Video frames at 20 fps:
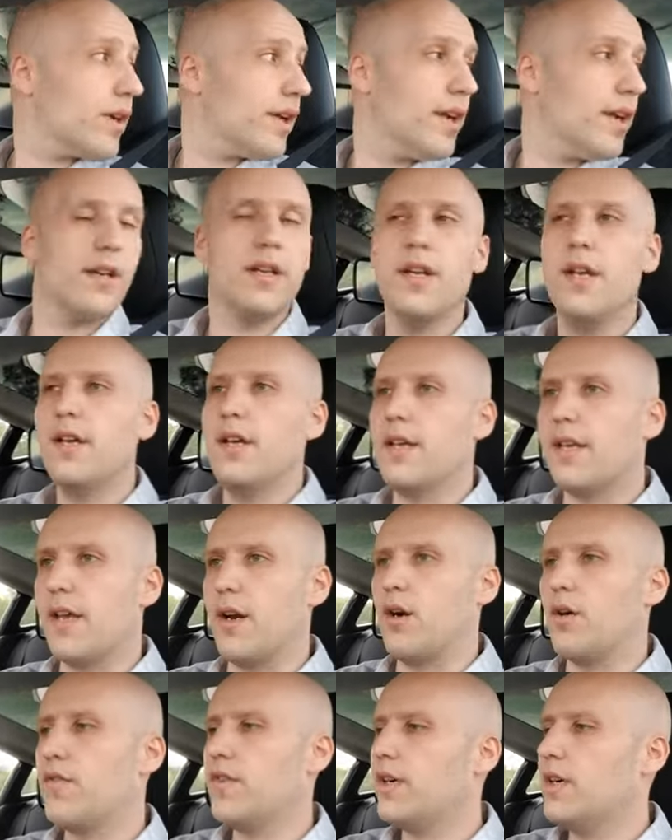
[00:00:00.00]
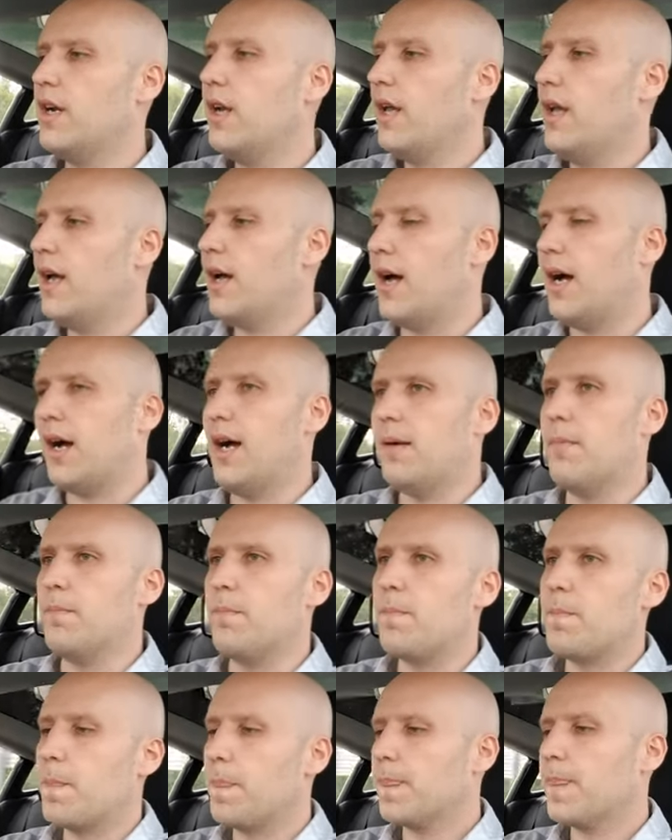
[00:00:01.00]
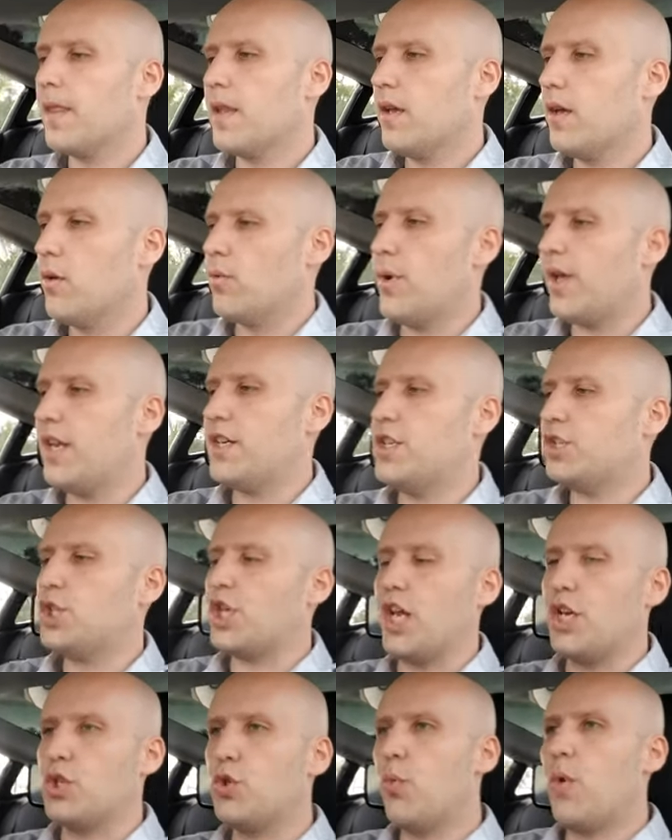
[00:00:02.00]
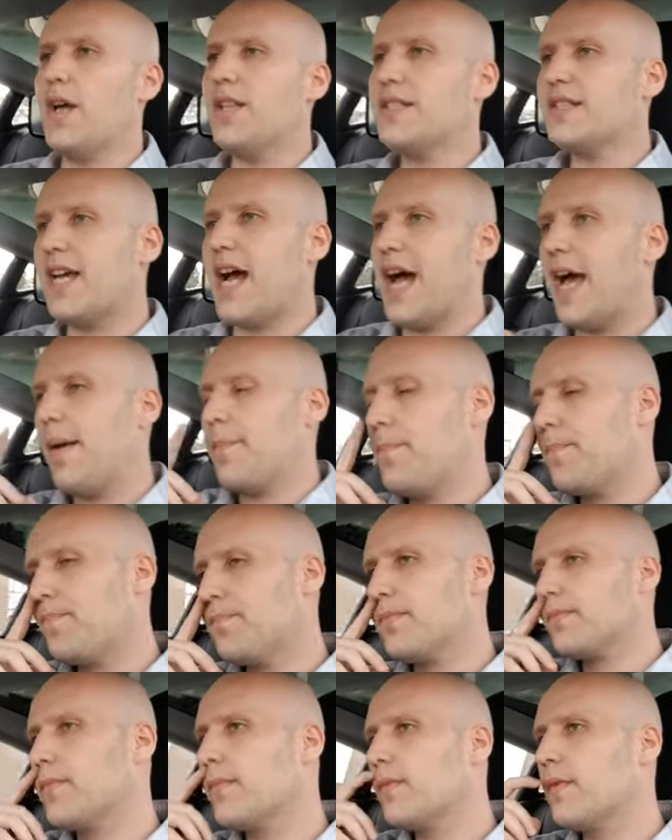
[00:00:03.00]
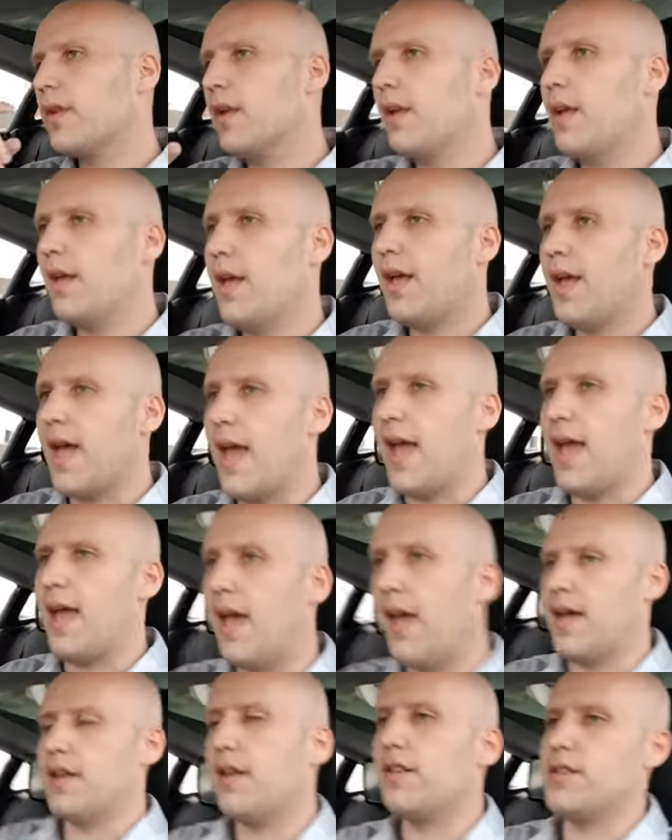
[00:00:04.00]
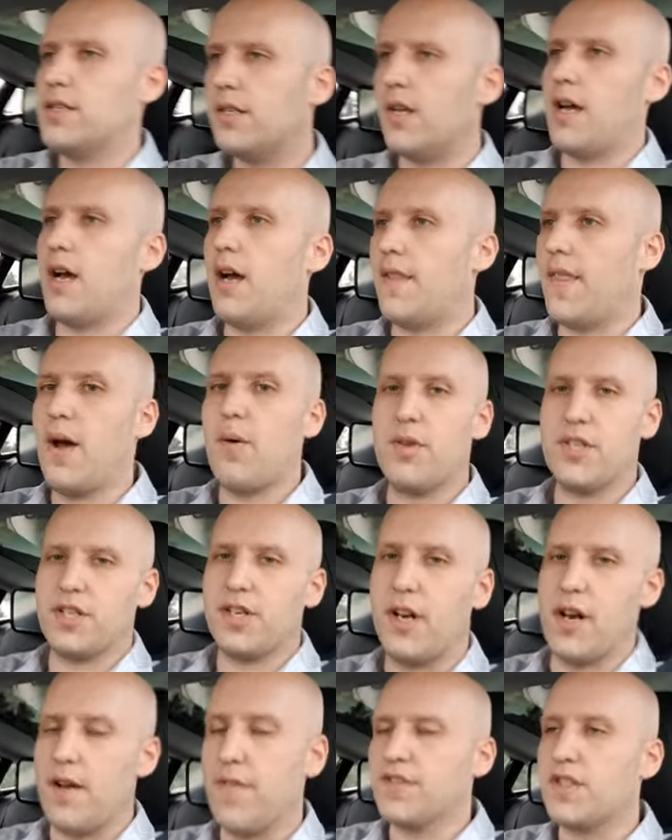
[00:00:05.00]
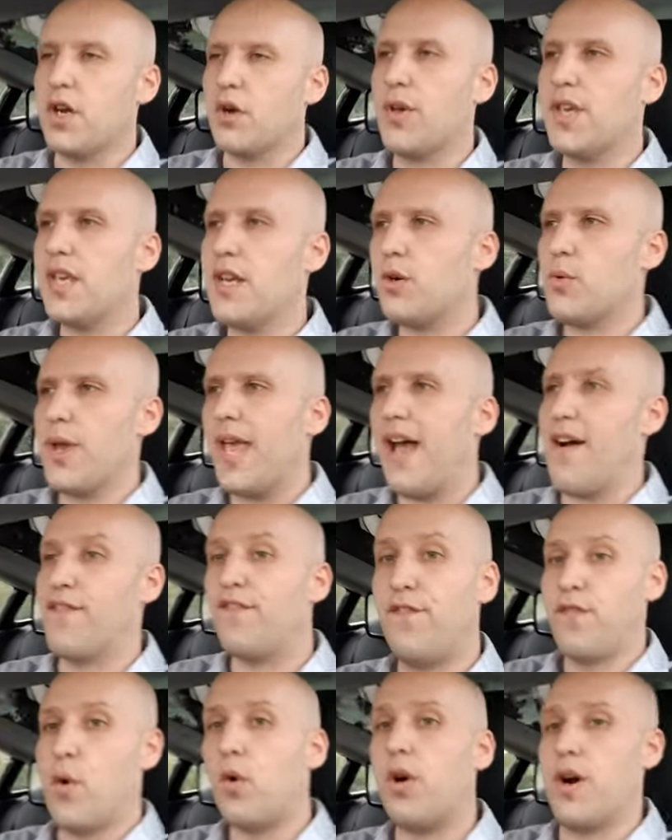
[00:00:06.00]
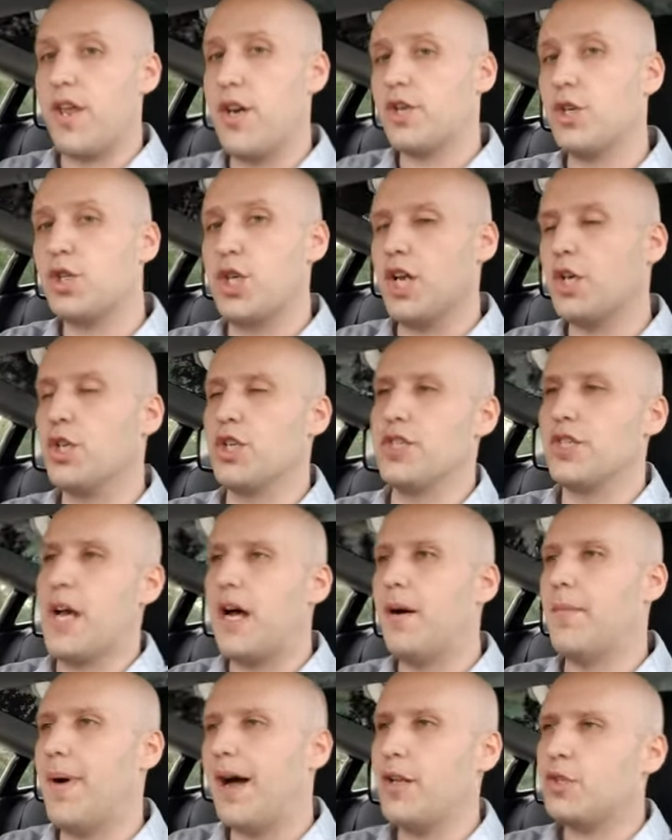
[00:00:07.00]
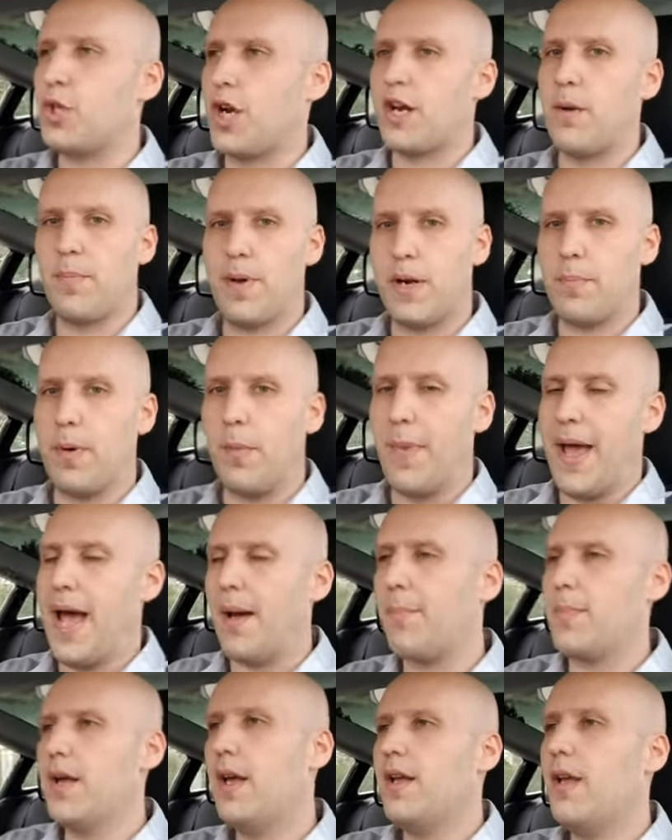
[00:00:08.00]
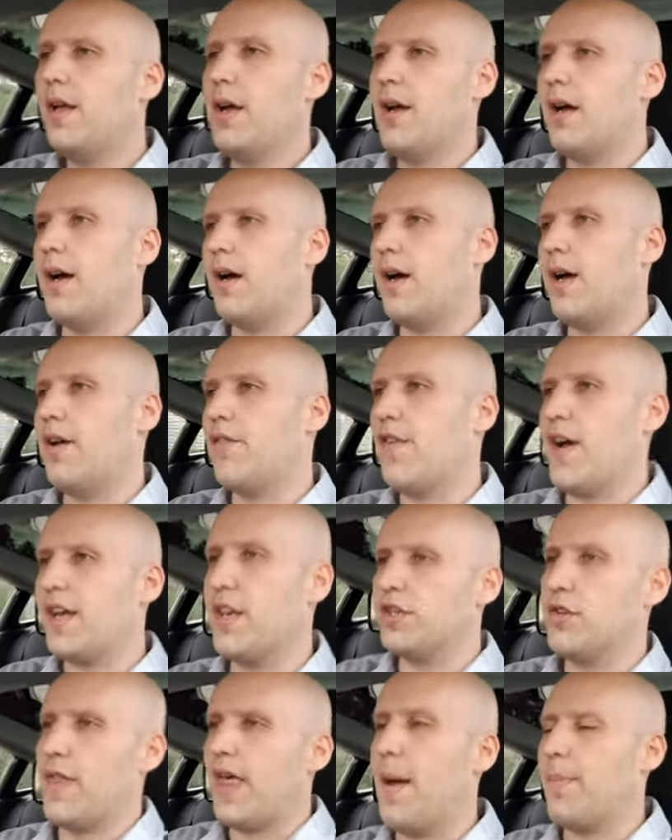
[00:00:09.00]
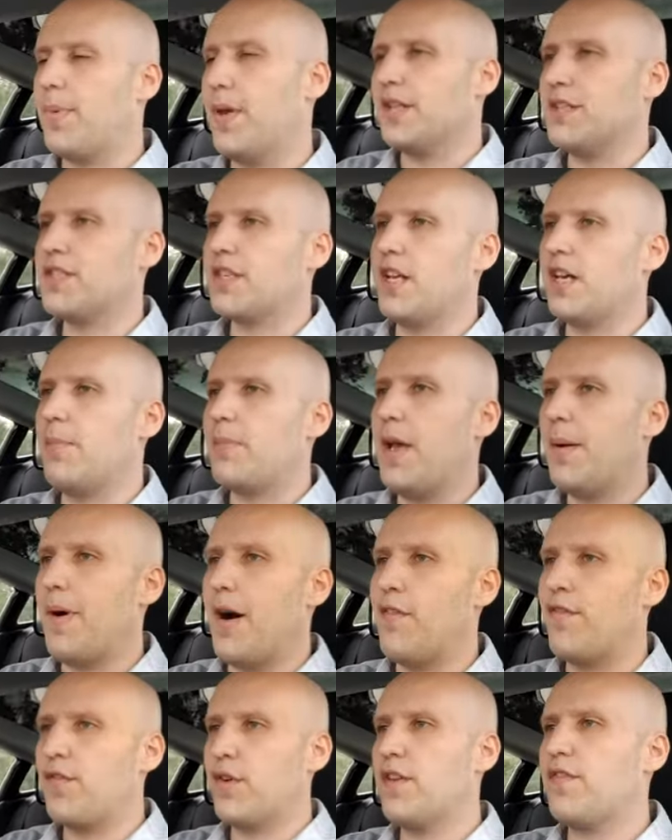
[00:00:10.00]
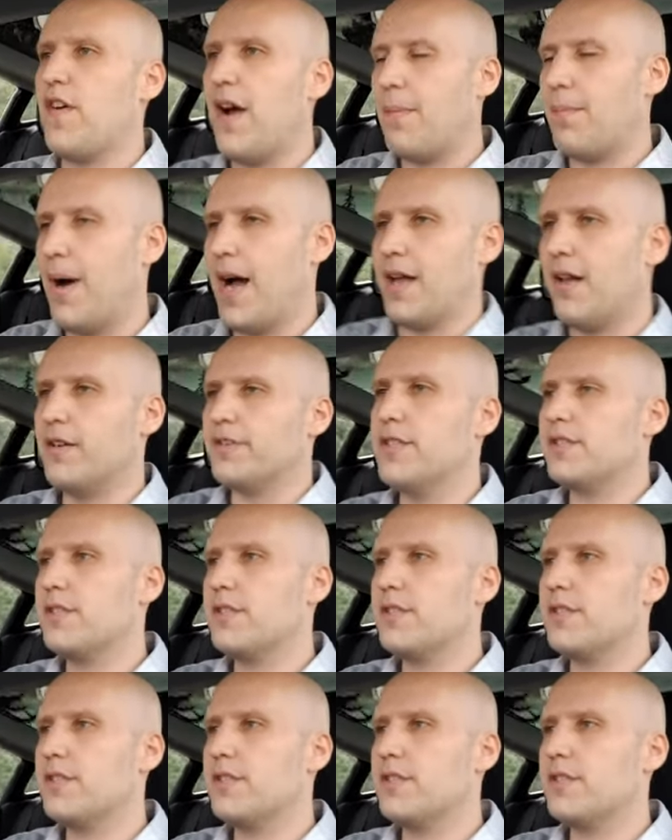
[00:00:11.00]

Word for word: gonna get over. We had to change one time, and that wasn't enough. So here we have 4 interchanges. I'll try to put up a map if I can do that, but it's gonna be about 45 miles,